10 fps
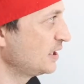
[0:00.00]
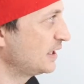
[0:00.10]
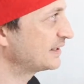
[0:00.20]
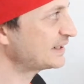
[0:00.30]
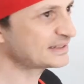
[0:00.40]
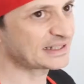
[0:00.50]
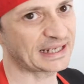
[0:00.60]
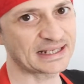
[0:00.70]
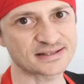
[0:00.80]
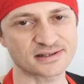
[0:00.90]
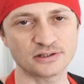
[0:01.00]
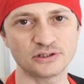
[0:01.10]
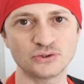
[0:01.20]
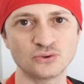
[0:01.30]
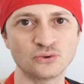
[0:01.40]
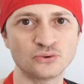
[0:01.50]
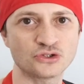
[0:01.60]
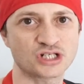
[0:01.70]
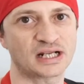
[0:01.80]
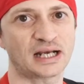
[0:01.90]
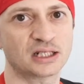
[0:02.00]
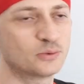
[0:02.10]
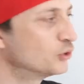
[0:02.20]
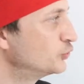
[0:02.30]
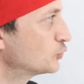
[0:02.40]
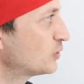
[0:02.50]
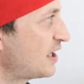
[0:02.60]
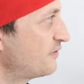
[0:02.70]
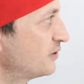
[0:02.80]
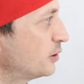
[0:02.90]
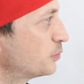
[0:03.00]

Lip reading: in that case you generally want to have a